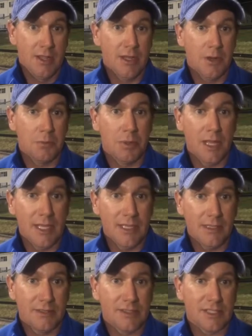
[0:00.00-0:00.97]
you know,
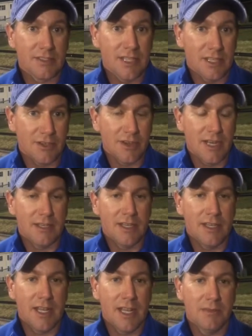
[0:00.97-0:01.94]
played 16 or
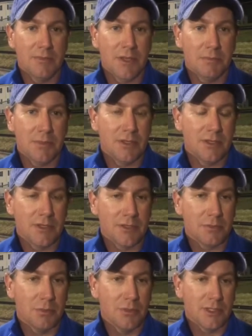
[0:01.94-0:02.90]
18 games up until
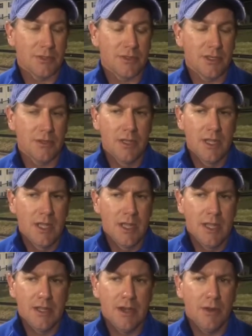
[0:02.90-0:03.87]
this point. So,
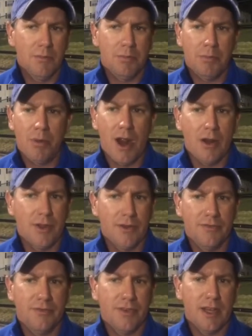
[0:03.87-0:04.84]
you know, proud
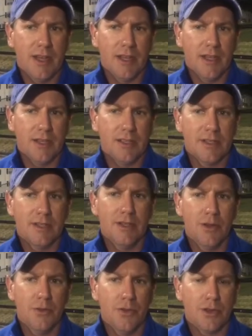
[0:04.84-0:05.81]
of,
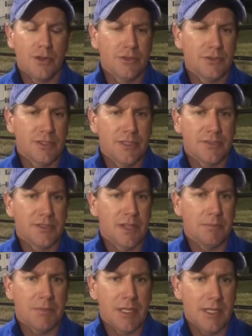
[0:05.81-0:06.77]
you know, the girls that have
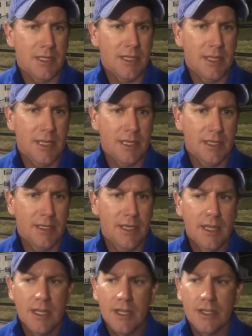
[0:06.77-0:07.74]
stepped in and,
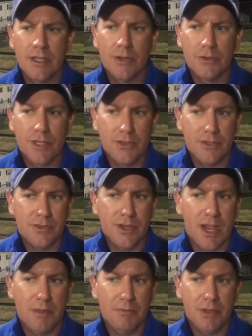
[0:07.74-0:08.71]
you know, done the
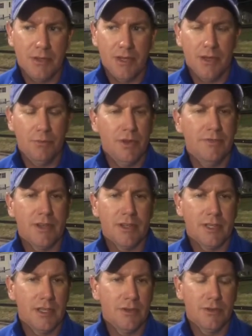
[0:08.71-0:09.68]
job. And we've
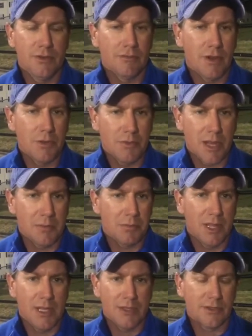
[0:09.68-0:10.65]
continued to rotate
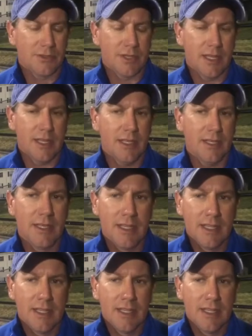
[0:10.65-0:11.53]
players. And,